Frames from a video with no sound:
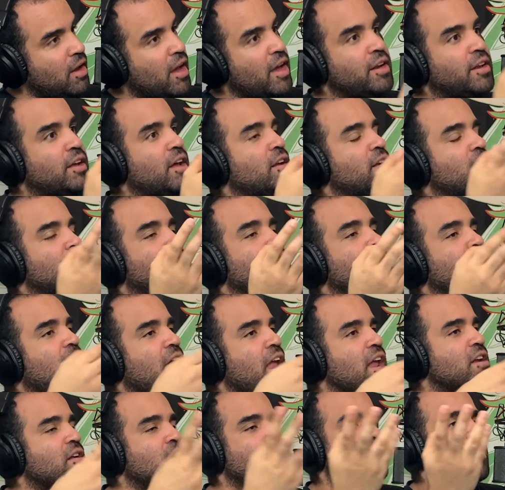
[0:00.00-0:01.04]
And again, another like
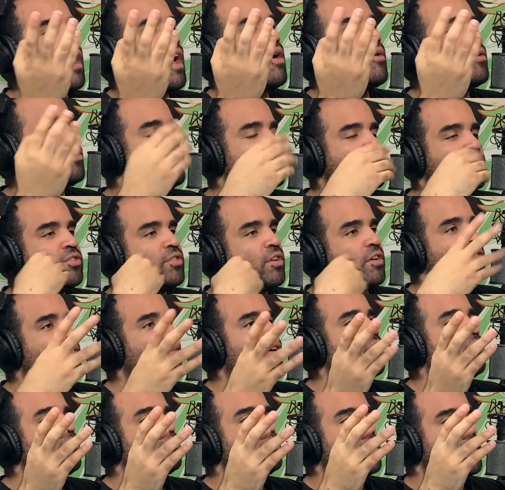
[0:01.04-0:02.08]
800 hours just
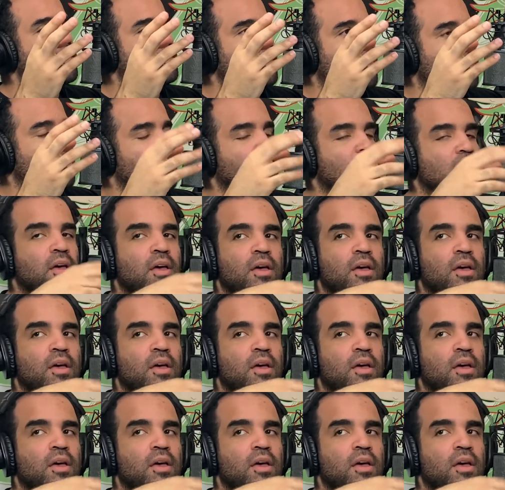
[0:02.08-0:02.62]
of playtime.